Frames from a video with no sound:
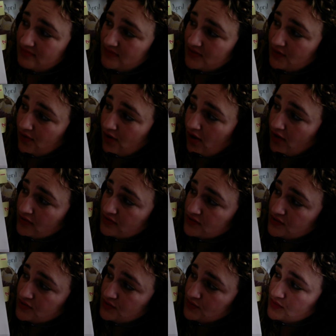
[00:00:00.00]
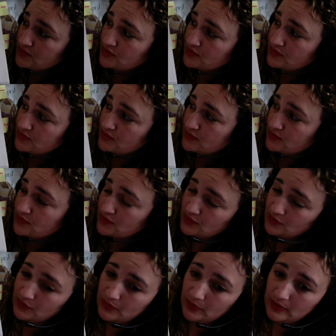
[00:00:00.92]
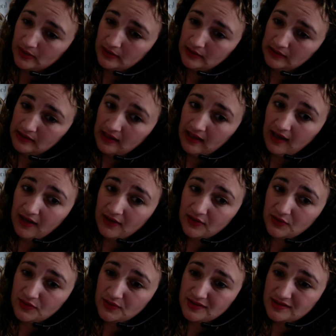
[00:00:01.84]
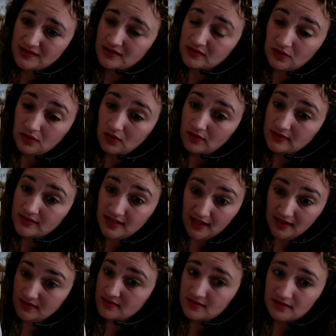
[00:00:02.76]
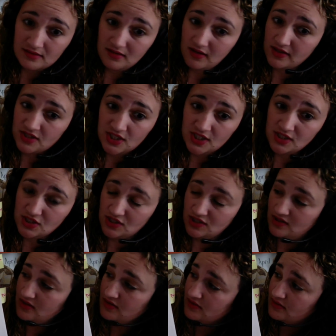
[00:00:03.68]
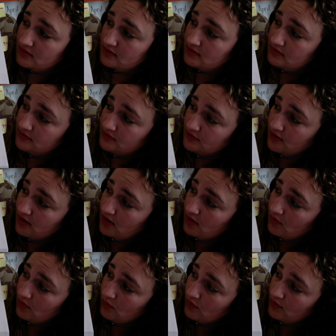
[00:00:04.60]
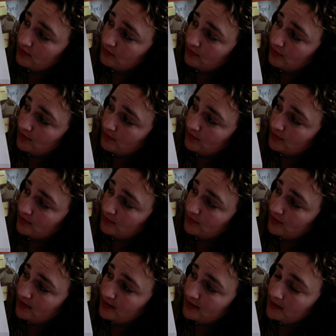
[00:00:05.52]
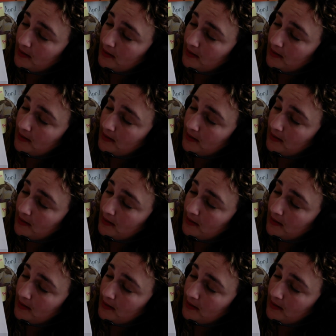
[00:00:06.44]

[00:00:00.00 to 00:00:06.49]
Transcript: They're all 2, 2, 2, 2. I notice that the tens are not changing either. They're all 1, 1, 1, 1.